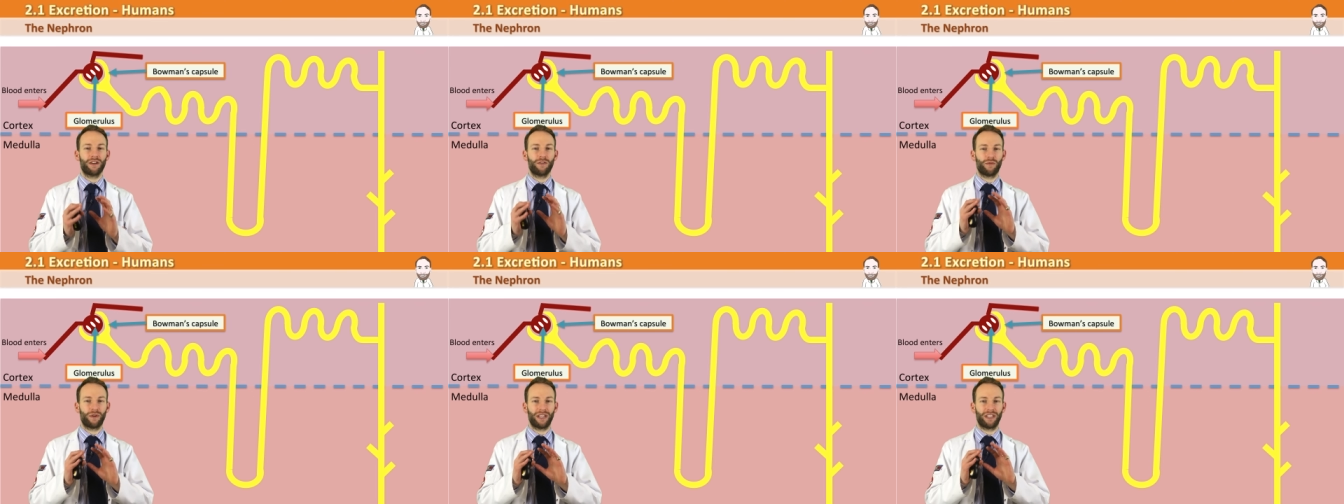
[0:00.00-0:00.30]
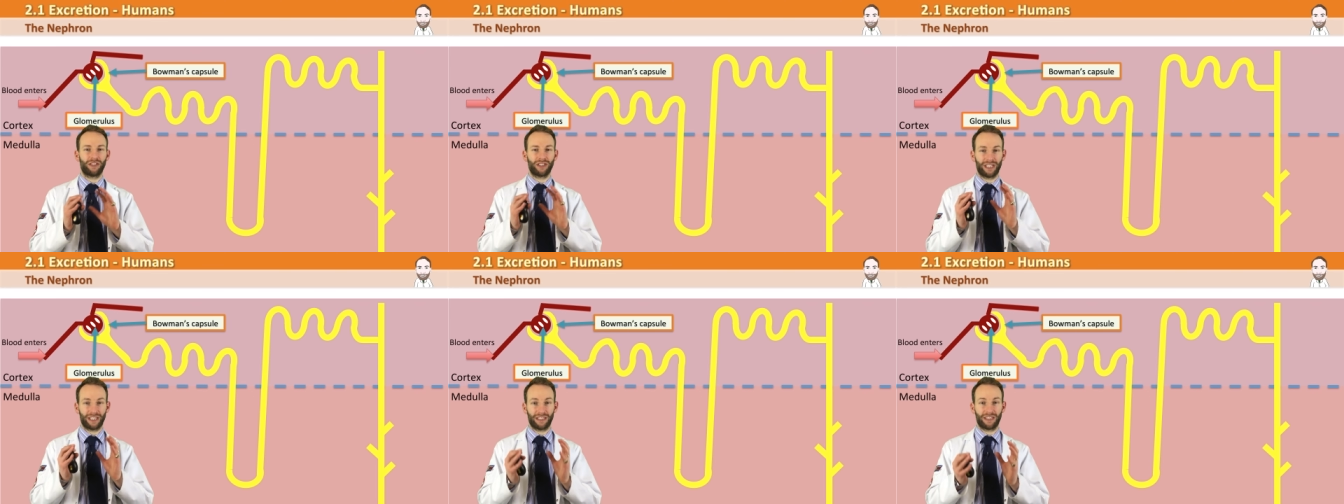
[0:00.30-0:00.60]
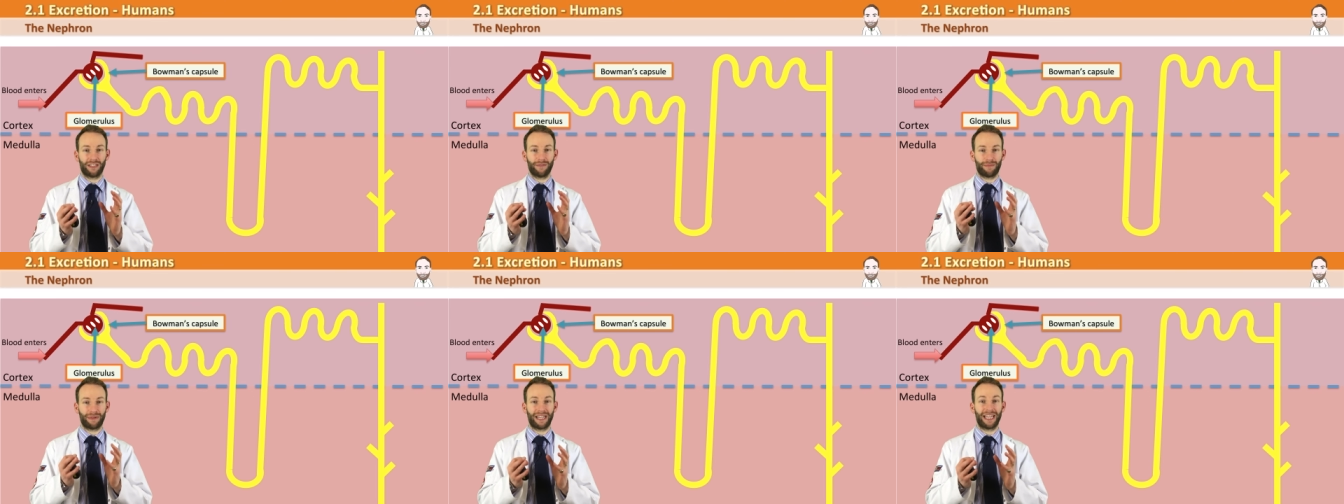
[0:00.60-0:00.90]
which
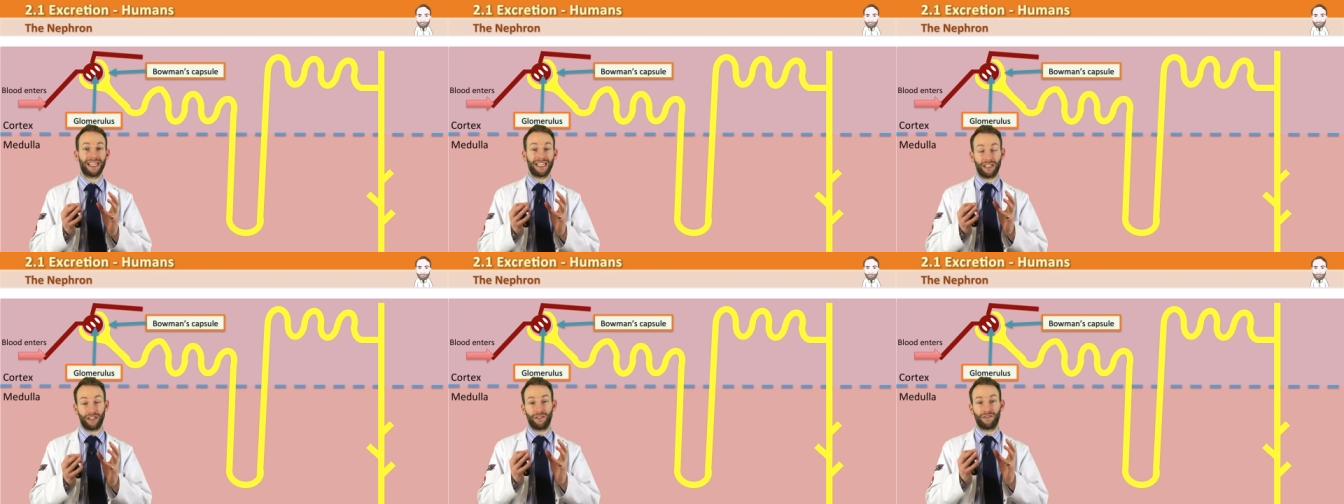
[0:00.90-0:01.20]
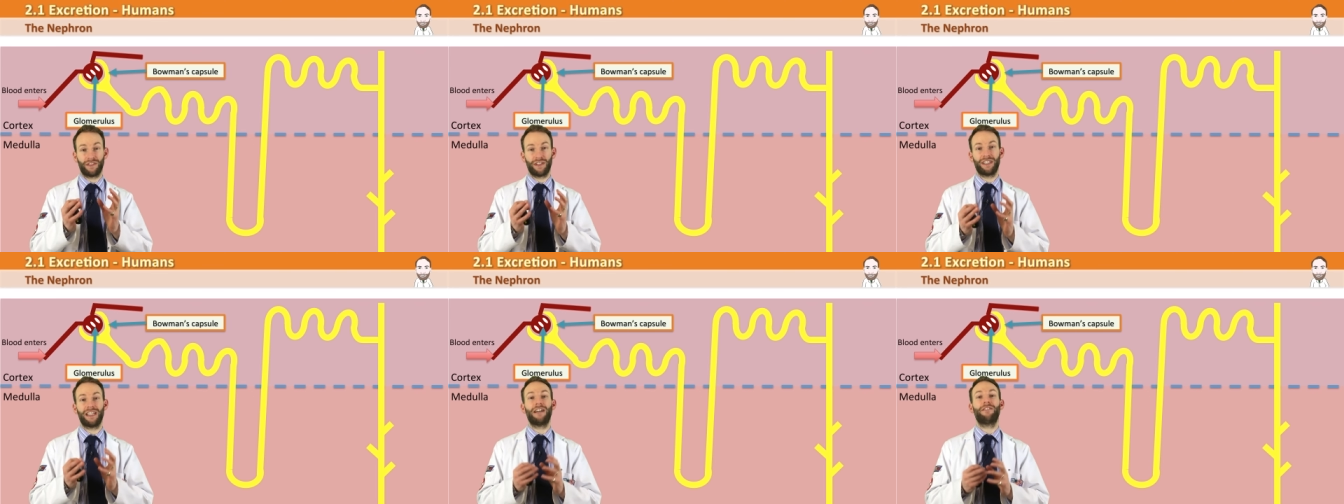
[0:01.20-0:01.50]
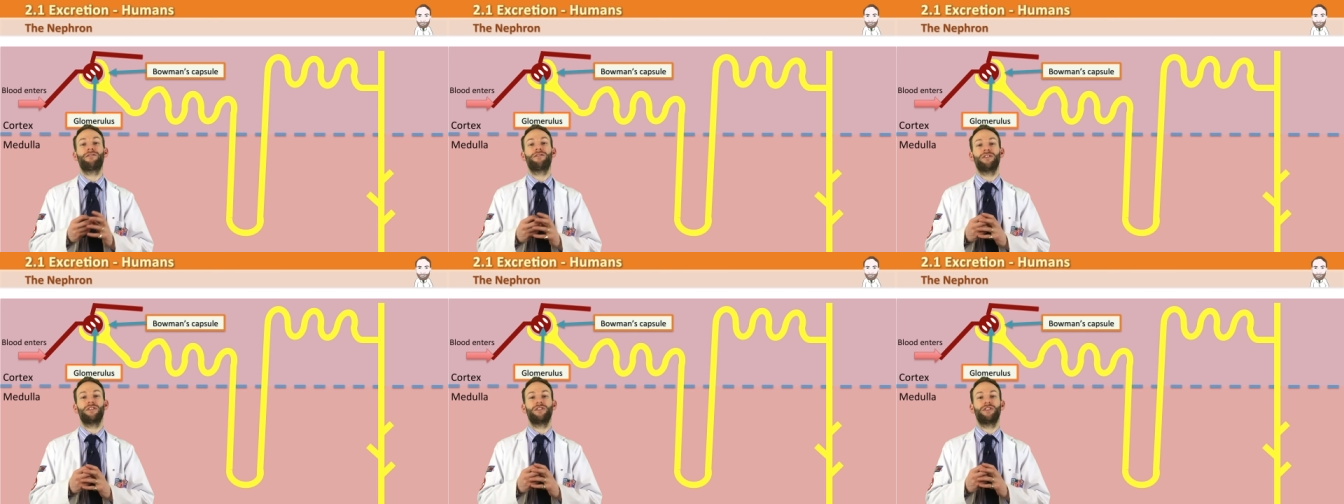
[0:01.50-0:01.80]
is the beginning of the
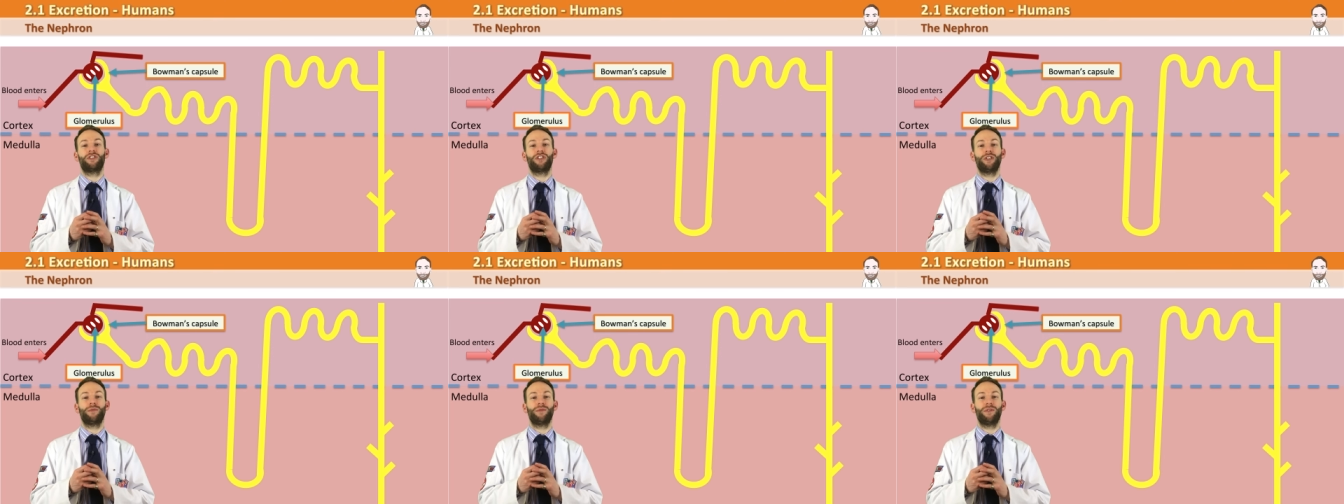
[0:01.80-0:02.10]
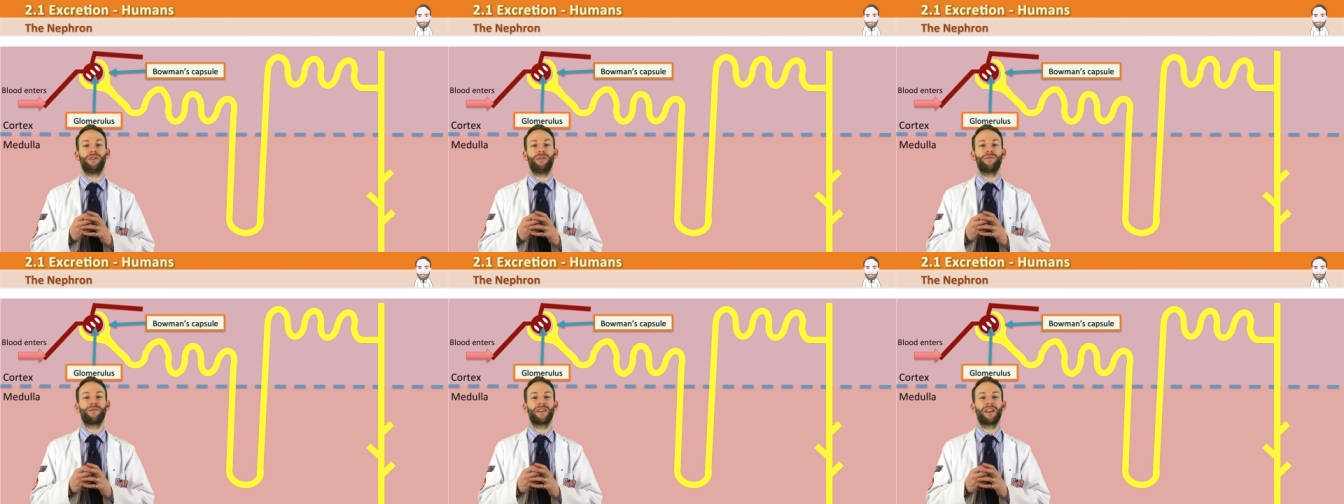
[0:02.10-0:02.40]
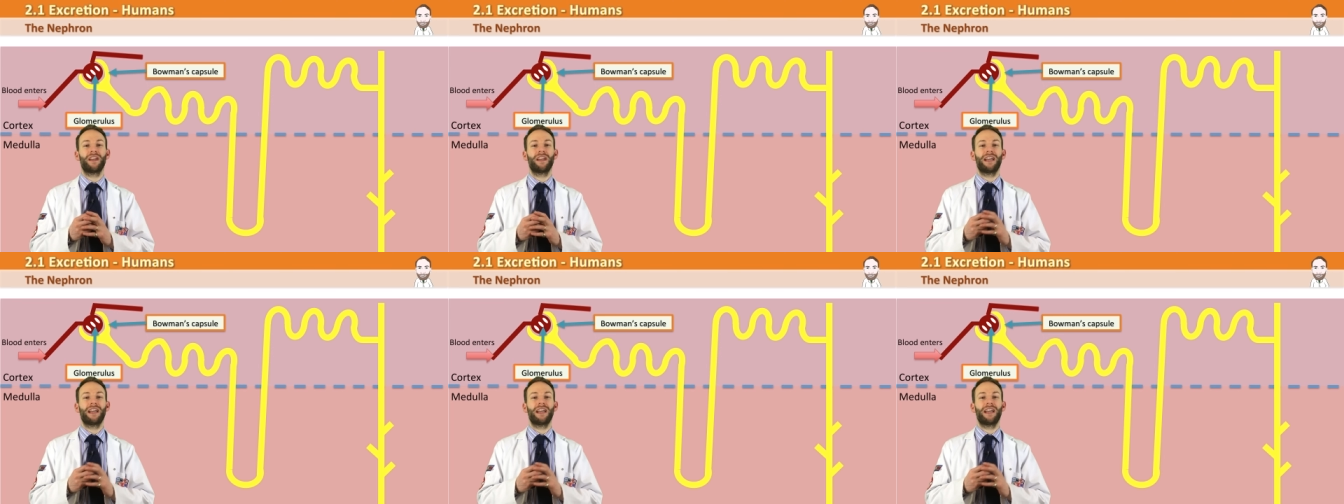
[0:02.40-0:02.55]
nephron tubule.